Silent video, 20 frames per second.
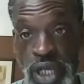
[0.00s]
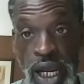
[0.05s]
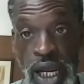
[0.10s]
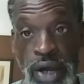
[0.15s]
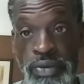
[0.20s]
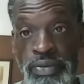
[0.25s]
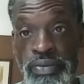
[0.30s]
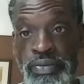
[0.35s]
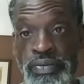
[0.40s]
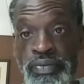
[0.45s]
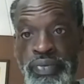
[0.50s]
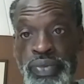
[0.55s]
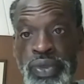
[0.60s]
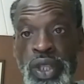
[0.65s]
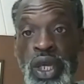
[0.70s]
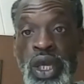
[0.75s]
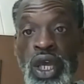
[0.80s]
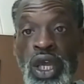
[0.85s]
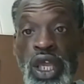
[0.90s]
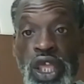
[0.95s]
out.
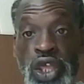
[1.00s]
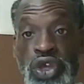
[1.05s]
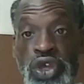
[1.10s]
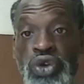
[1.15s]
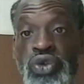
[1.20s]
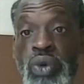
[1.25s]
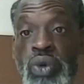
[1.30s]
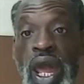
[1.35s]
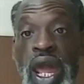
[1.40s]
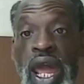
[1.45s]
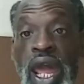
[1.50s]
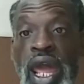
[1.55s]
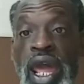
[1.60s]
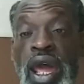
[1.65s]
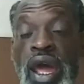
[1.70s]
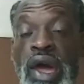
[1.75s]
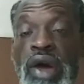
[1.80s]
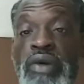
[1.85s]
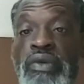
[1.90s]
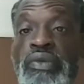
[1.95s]
You
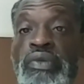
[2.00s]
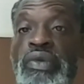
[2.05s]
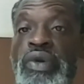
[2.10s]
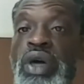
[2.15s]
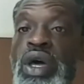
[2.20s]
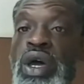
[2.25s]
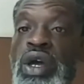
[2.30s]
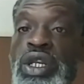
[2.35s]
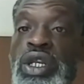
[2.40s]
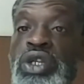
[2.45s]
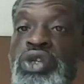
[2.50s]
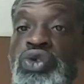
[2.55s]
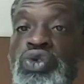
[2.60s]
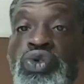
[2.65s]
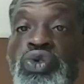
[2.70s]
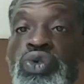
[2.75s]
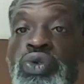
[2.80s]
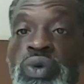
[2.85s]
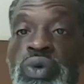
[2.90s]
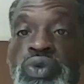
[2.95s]
have
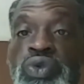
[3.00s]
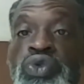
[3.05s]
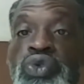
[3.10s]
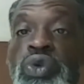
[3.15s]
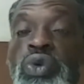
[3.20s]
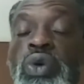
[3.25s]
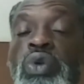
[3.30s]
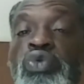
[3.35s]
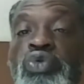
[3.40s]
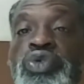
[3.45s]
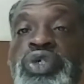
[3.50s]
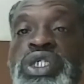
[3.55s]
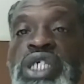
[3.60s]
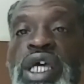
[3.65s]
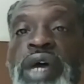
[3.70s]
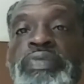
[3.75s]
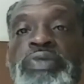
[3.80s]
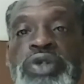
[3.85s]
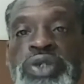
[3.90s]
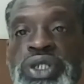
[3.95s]
neural, neural
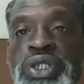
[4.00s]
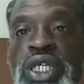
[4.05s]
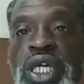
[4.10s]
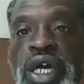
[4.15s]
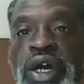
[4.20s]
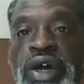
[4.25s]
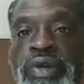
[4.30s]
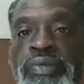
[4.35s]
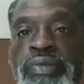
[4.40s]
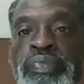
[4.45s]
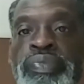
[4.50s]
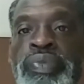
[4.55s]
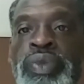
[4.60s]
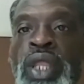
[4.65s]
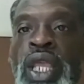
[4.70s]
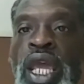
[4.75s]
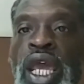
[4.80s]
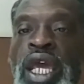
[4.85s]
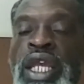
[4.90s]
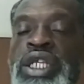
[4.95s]
receptors there.
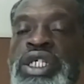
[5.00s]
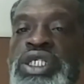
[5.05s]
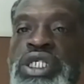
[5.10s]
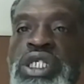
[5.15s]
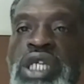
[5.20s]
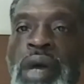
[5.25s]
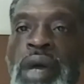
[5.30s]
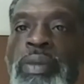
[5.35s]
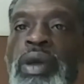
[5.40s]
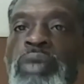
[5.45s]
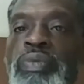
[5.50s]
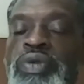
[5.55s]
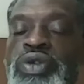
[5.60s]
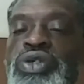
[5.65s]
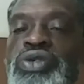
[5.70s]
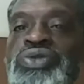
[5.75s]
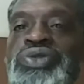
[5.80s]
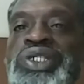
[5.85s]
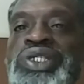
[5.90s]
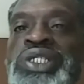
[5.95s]
And the stomach
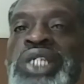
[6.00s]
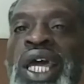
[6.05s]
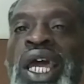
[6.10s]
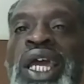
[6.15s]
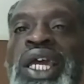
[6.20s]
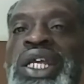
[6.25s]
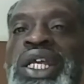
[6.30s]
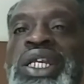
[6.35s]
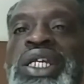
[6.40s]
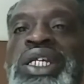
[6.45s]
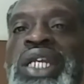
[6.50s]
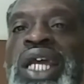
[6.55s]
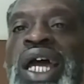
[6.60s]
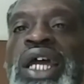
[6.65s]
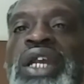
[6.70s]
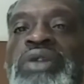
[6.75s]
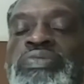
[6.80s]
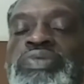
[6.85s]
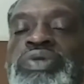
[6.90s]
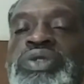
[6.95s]
produces 80 to
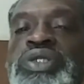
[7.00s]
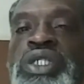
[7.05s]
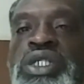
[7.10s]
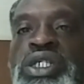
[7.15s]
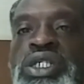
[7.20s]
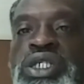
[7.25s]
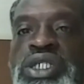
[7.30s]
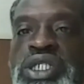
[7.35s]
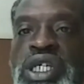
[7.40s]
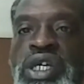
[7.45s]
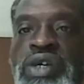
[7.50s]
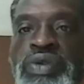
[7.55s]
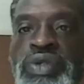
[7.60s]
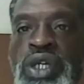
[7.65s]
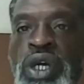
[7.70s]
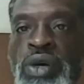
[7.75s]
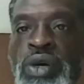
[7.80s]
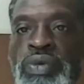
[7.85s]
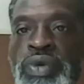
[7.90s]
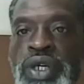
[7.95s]
90% of the
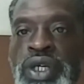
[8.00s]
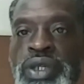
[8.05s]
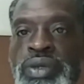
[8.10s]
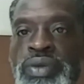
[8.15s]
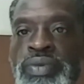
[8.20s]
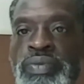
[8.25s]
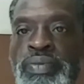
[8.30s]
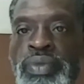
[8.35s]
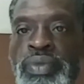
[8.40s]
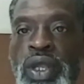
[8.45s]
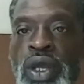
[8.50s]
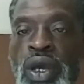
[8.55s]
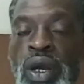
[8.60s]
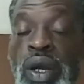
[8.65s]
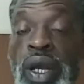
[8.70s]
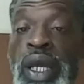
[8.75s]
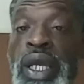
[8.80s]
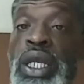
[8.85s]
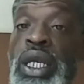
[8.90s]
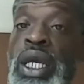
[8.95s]
serotonin. All
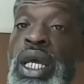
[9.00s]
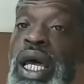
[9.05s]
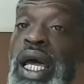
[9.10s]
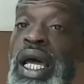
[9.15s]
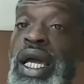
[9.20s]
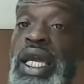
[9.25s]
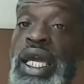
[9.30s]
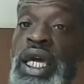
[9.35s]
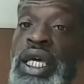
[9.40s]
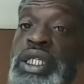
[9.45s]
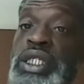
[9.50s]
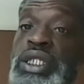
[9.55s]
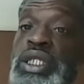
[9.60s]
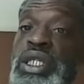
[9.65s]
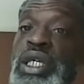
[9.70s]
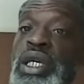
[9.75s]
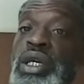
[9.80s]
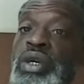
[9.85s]
right? I guess